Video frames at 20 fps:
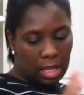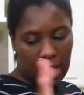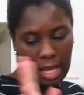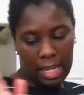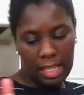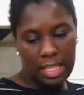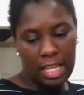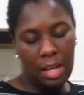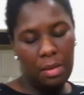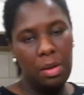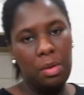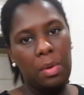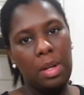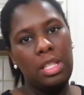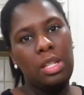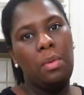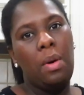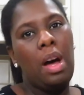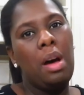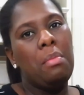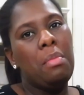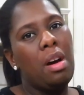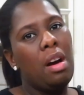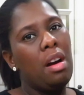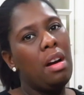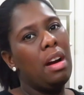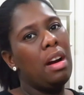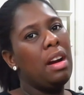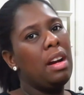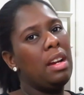That's it. We went to
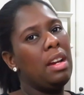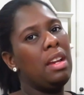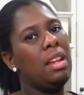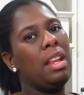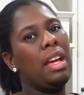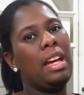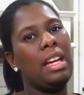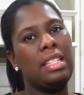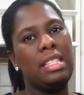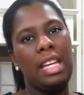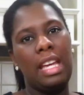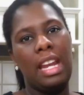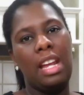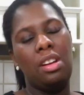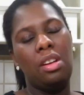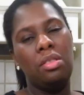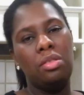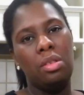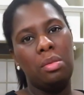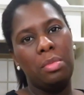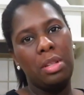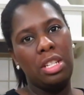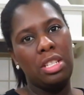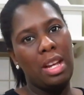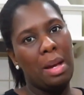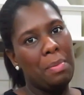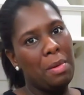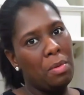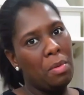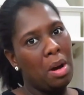Walmart. Like I said, I don't normally
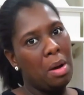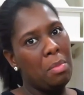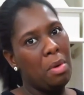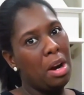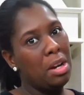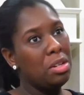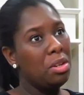shop at Walmart.